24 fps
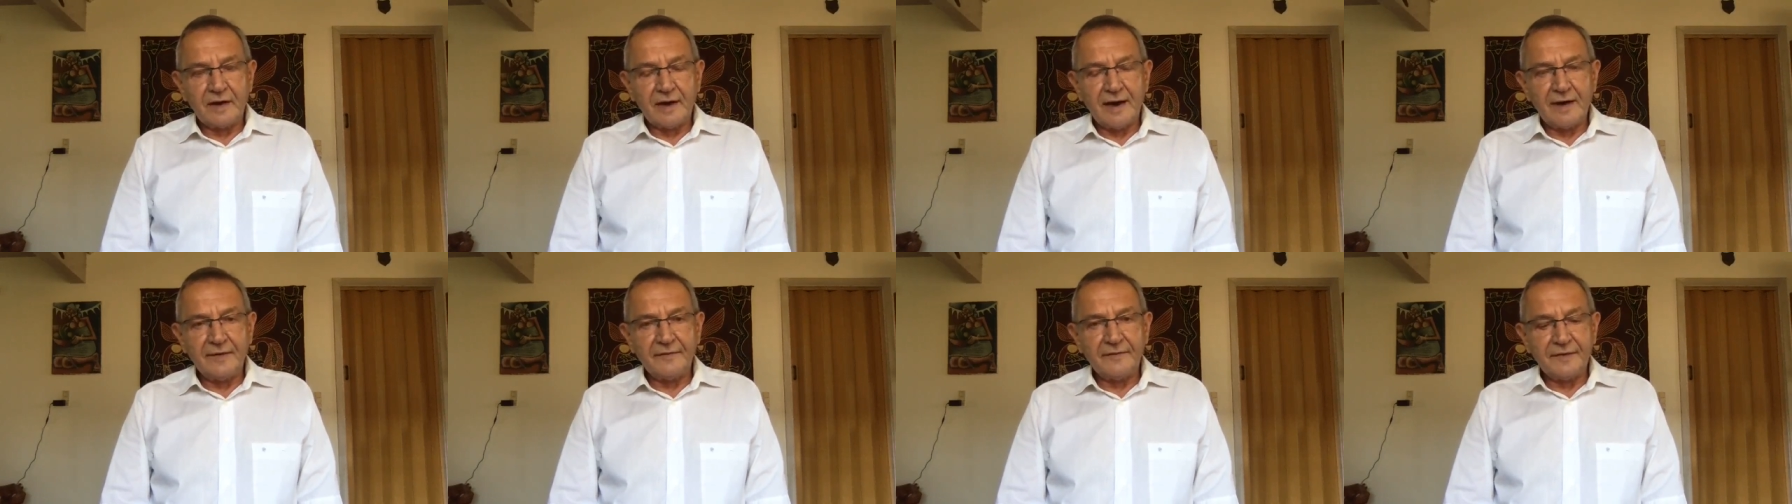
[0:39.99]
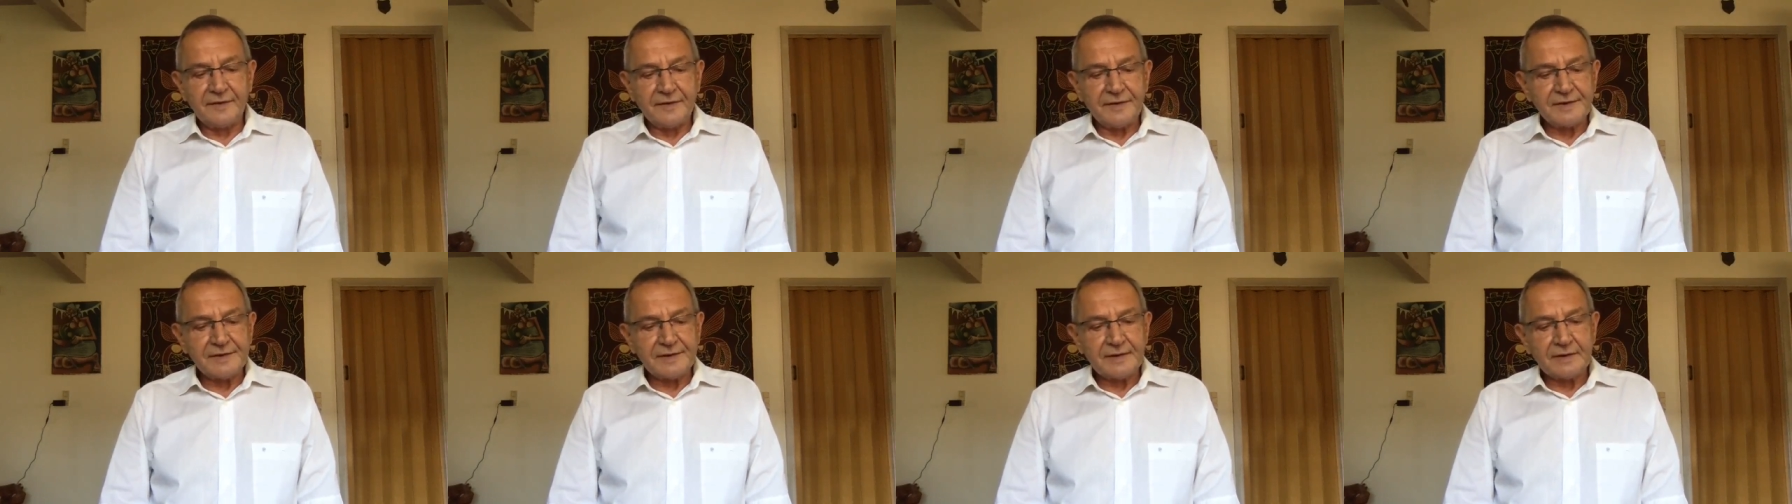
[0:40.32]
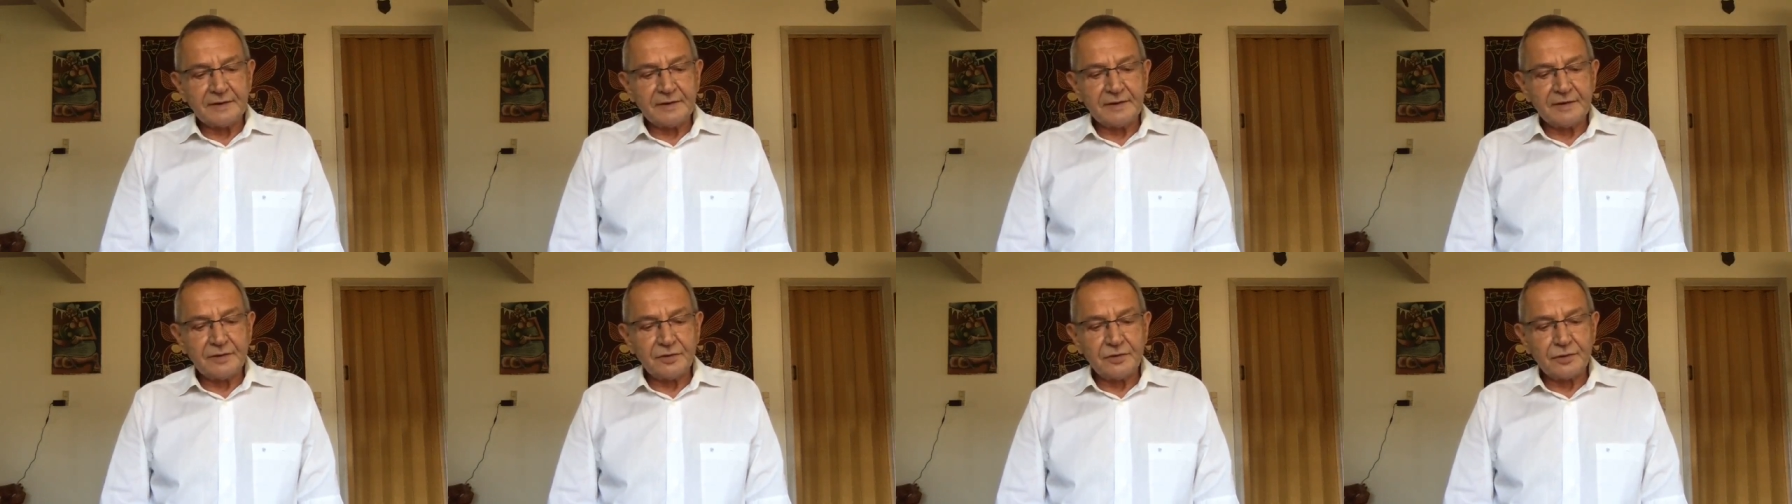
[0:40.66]

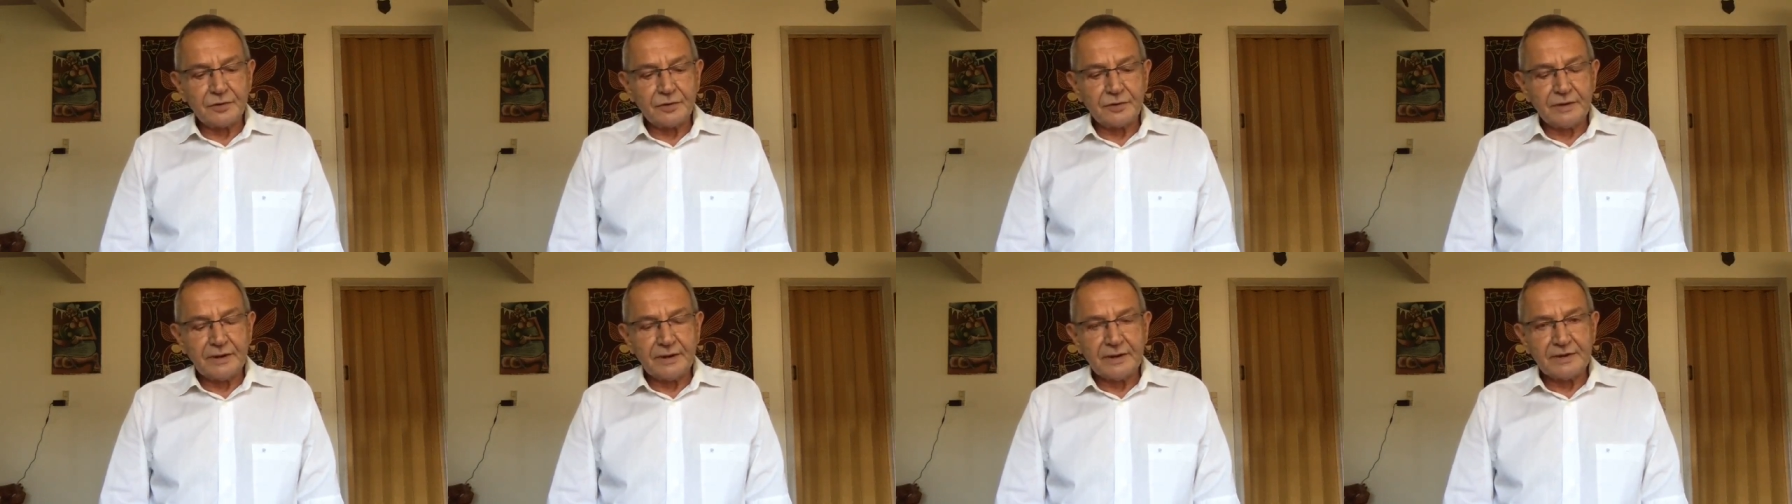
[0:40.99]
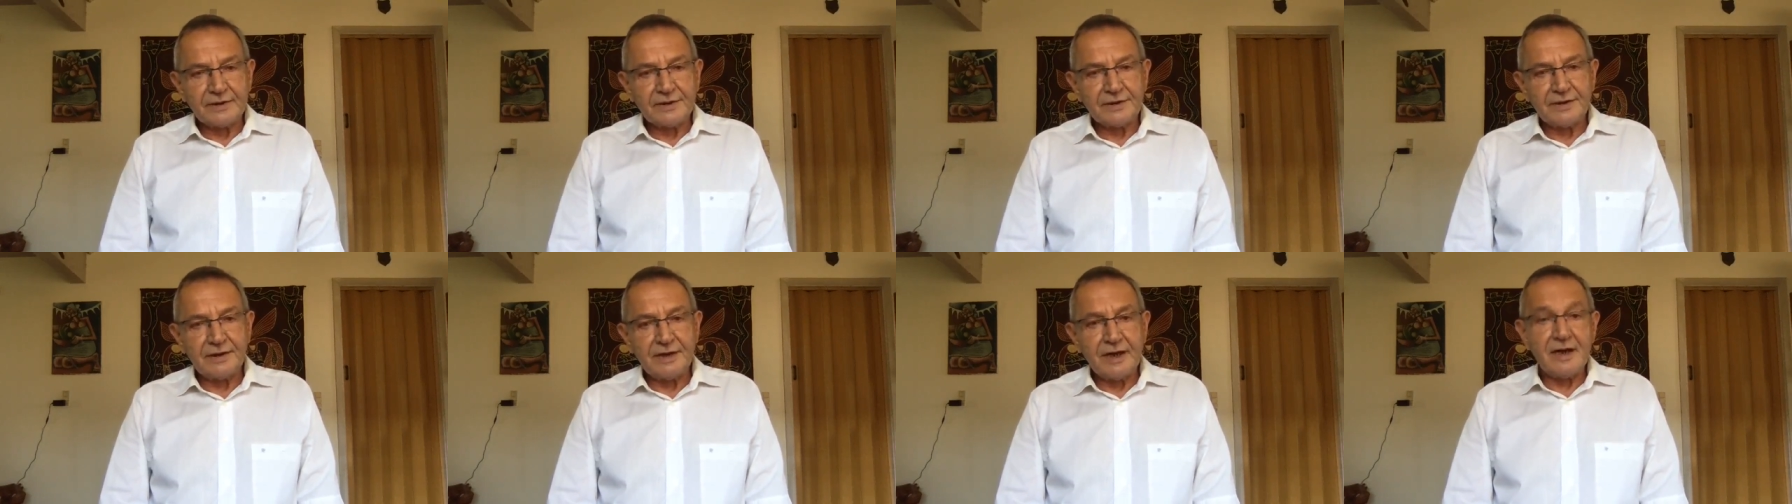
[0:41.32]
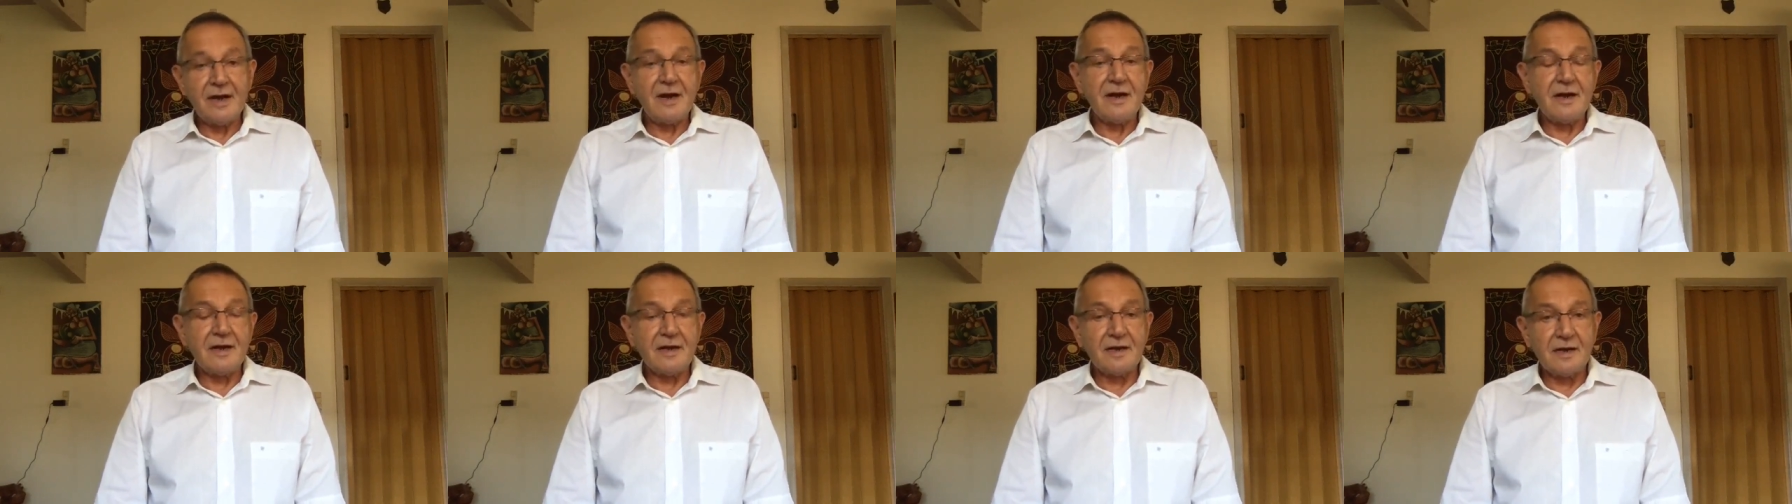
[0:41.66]
130 journals
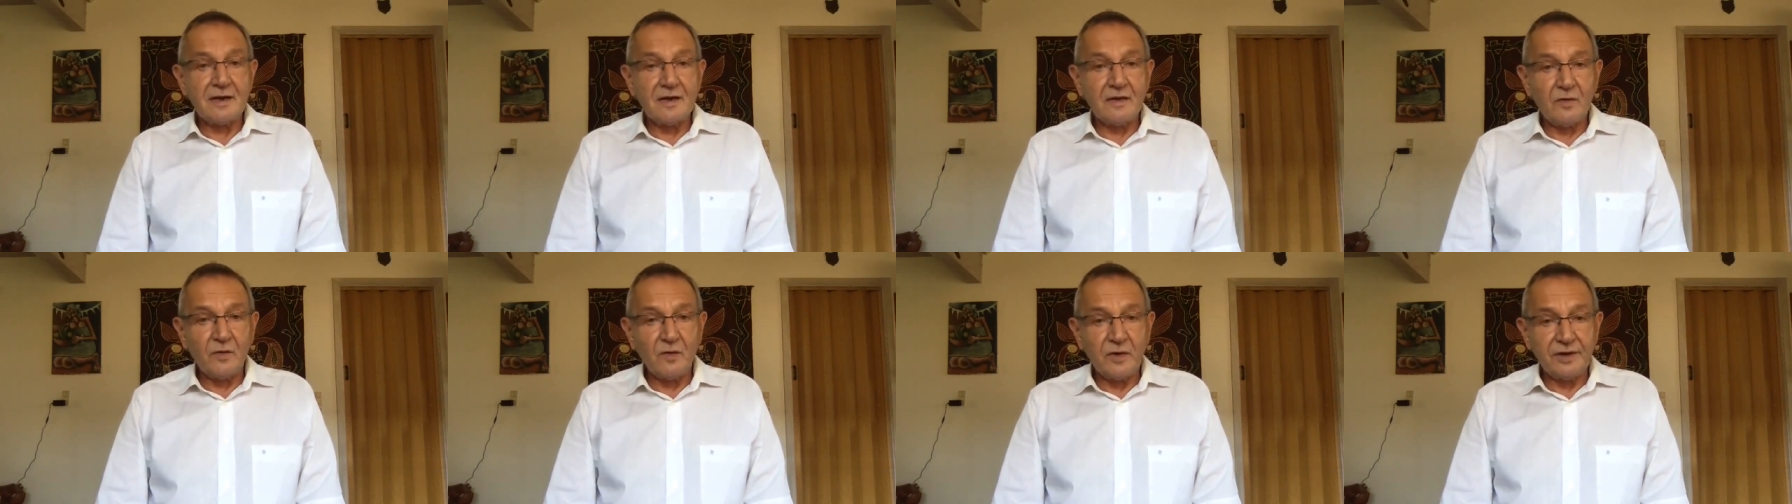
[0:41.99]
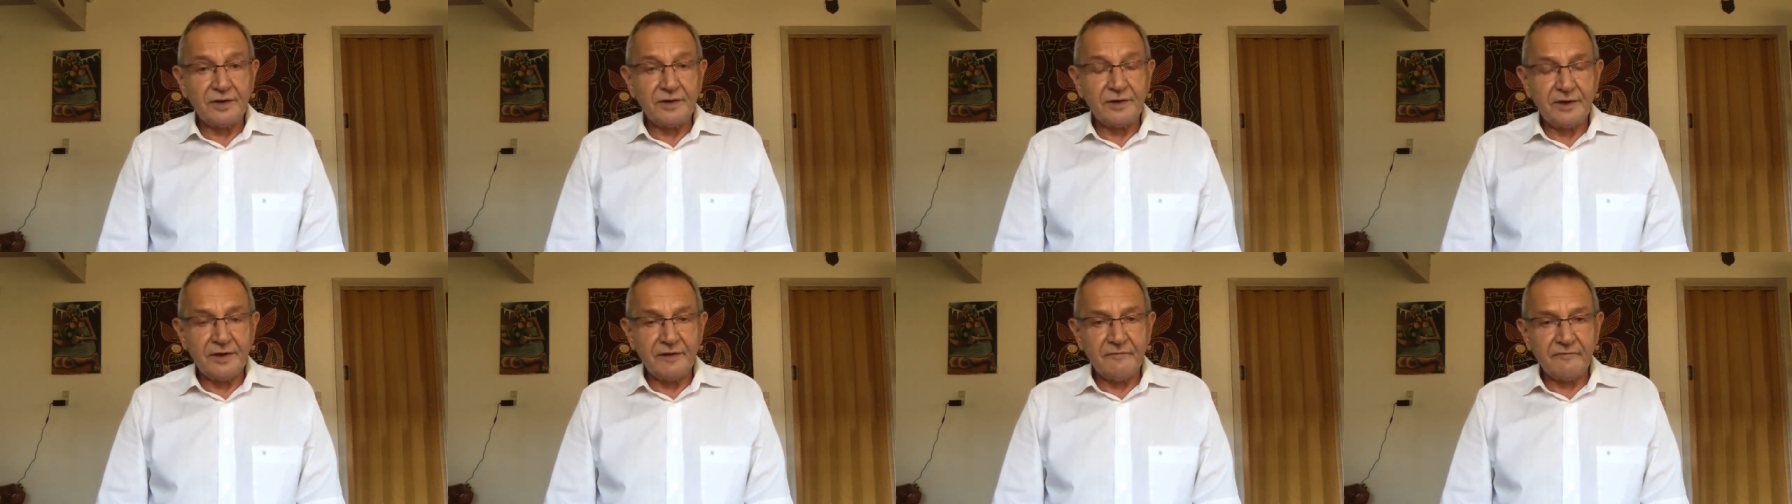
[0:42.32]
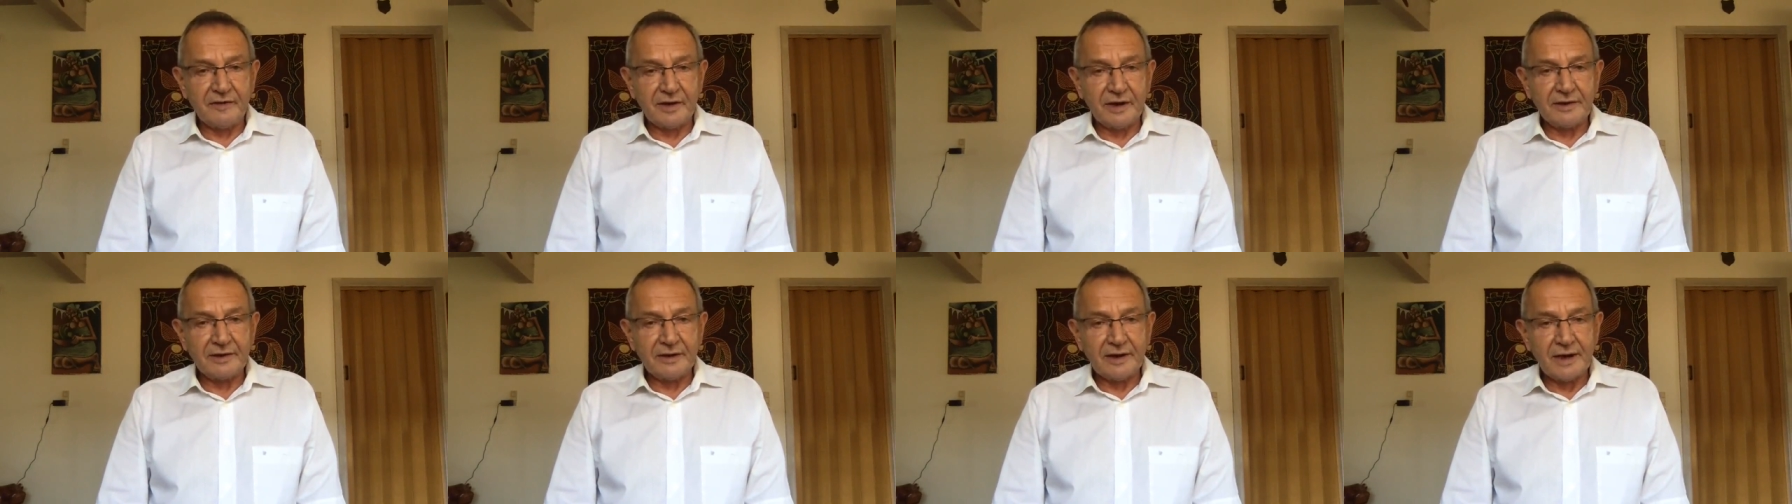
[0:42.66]
dealing with
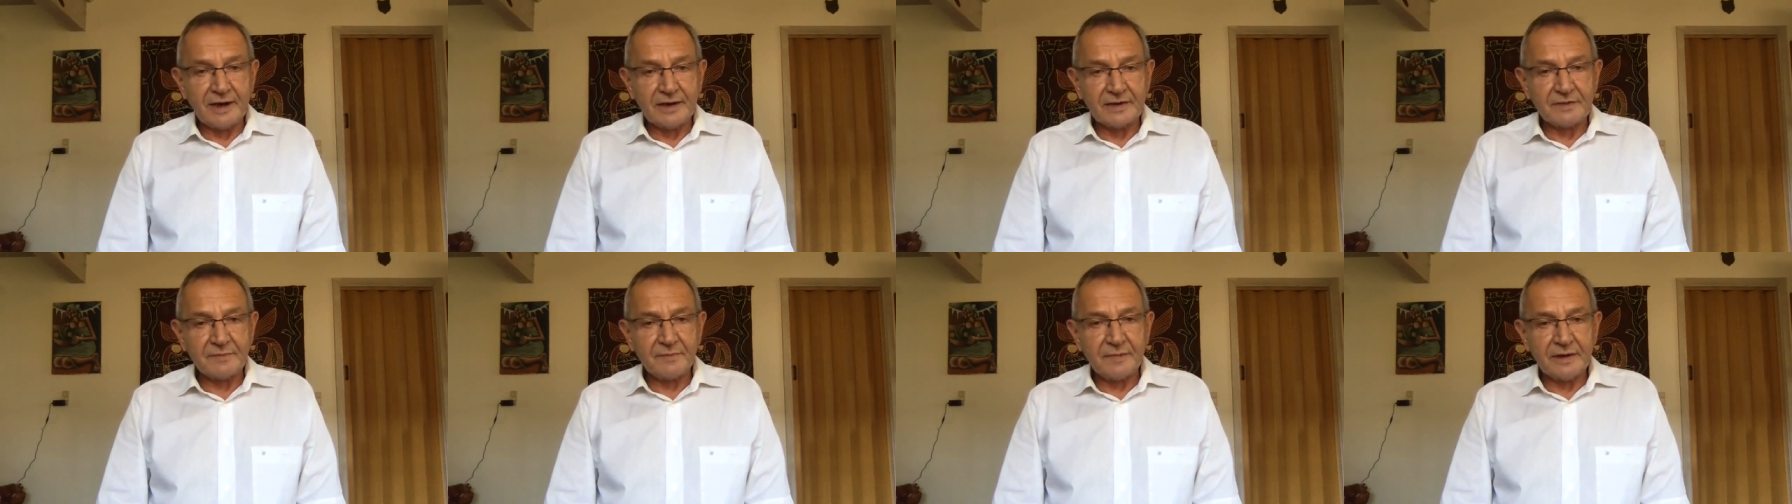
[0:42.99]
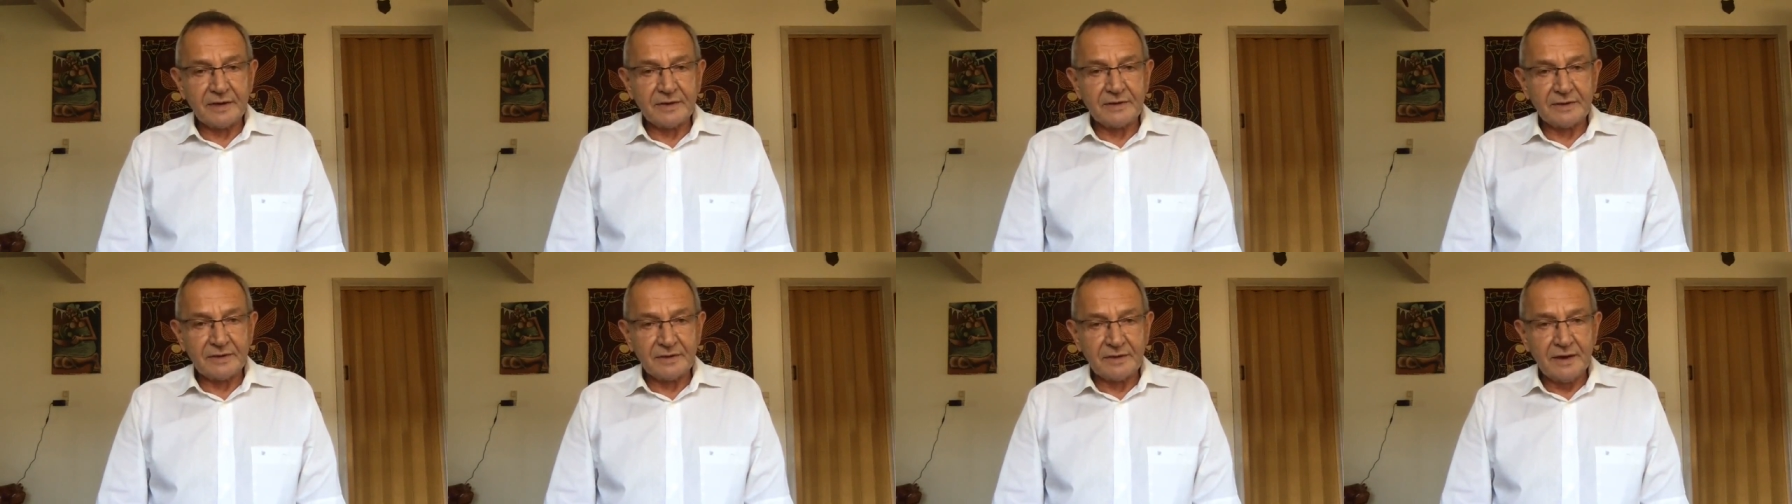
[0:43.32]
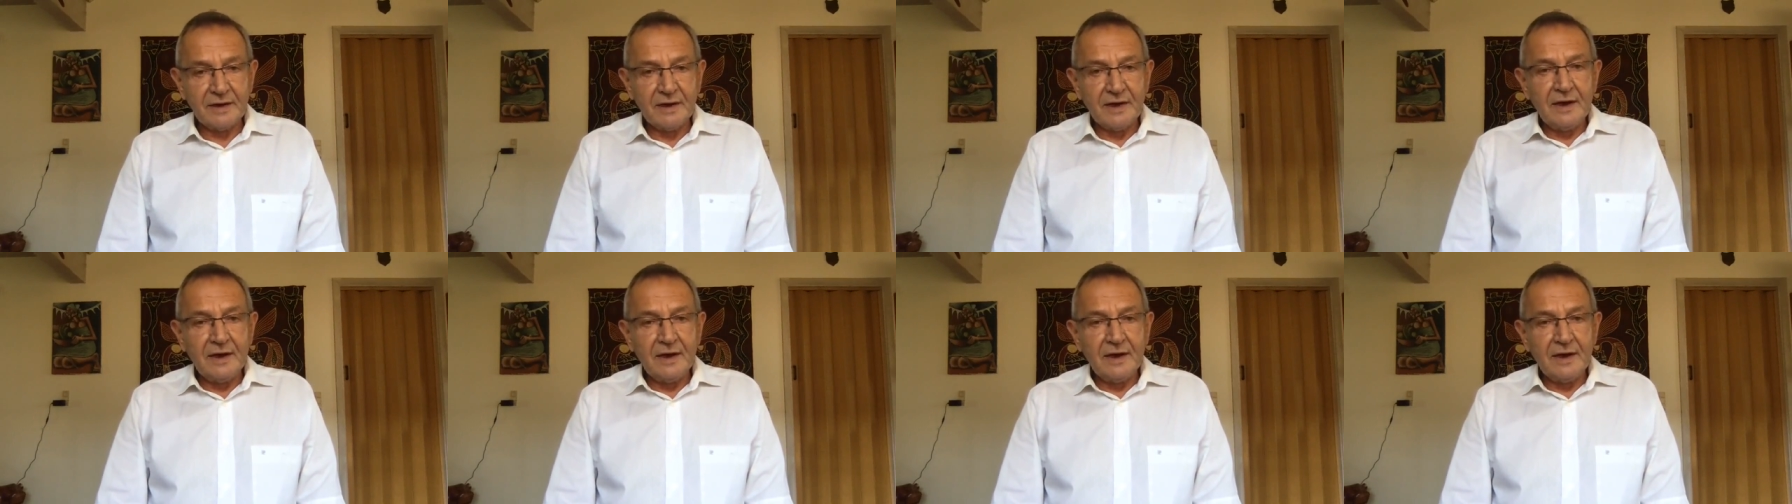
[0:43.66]
different aspects